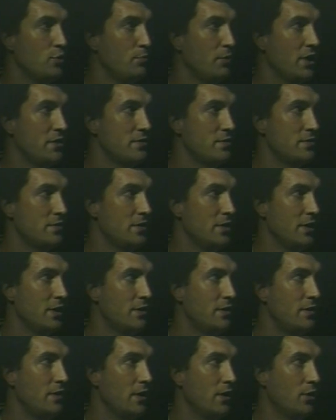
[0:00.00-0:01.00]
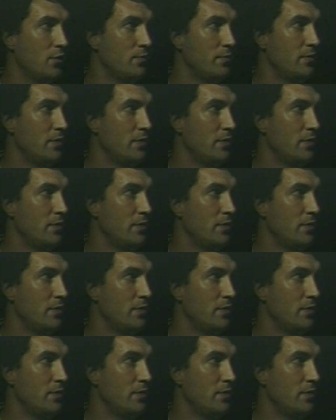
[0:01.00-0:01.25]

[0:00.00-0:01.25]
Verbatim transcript: or buses to get there.